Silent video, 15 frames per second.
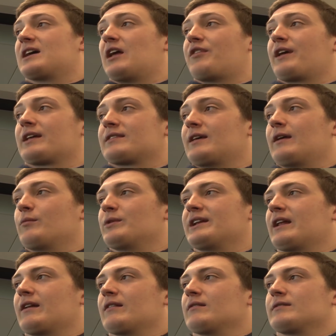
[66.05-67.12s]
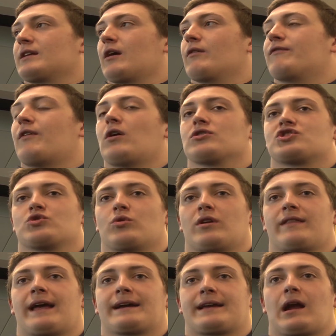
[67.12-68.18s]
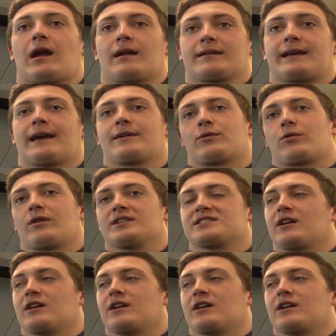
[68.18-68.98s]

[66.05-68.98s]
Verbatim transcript: So I think that we didn't, you know, fall short in that category.